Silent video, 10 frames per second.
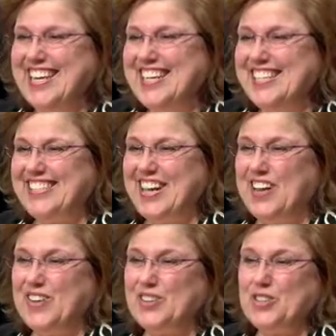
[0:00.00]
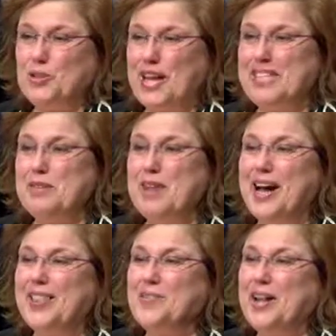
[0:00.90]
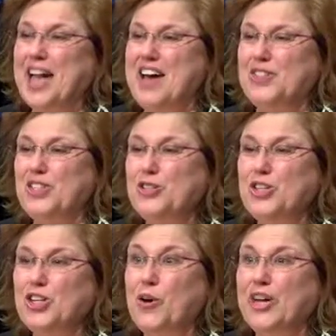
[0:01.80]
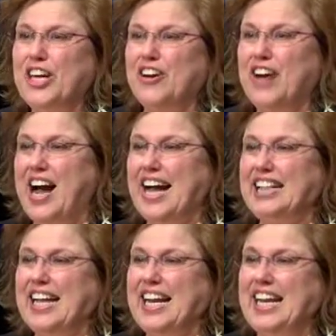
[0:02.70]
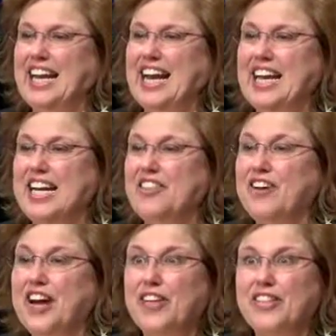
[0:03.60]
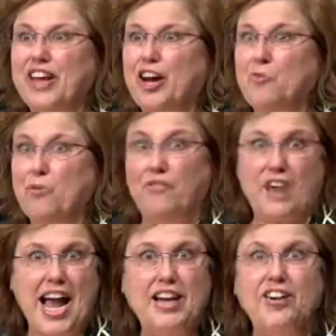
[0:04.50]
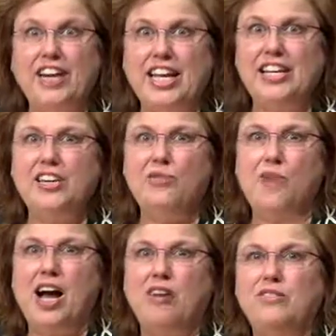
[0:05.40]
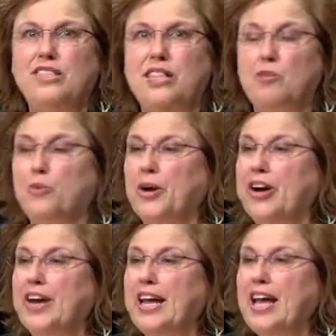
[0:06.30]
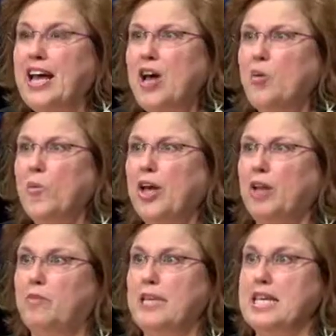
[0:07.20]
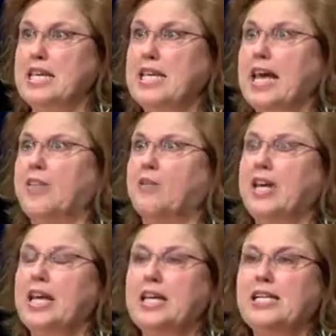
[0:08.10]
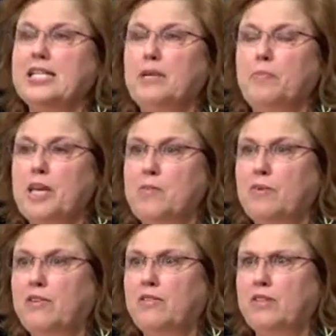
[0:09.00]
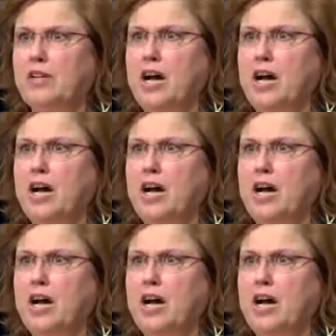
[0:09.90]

So twice a month, we'll have a new show here highlighting another healthcare provider in and around Sun Prairie. We'll be gathering in some people